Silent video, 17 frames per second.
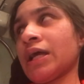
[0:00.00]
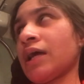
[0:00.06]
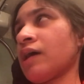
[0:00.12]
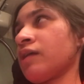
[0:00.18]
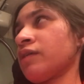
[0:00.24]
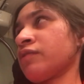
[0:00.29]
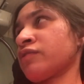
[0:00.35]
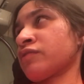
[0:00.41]

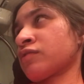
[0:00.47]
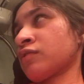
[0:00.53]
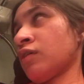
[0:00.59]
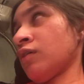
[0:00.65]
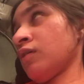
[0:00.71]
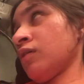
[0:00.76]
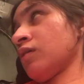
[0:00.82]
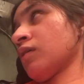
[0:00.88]
and
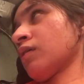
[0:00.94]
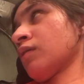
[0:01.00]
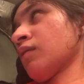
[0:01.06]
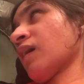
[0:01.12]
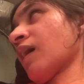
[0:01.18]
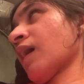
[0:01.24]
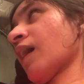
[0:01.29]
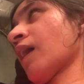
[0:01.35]

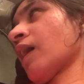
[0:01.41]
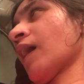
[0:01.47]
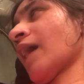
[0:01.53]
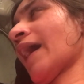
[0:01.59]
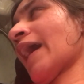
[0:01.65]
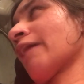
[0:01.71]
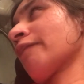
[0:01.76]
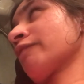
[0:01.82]

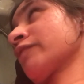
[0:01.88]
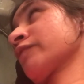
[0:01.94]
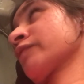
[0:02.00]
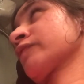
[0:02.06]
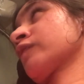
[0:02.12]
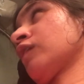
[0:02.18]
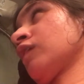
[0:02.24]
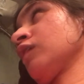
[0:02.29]
having
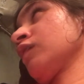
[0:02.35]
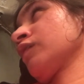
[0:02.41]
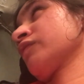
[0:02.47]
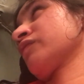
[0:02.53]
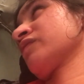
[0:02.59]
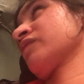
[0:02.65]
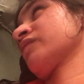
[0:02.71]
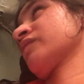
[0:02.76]

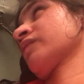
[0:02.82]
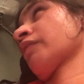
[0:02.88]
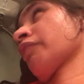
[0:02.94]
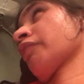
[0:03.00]
scoliosis in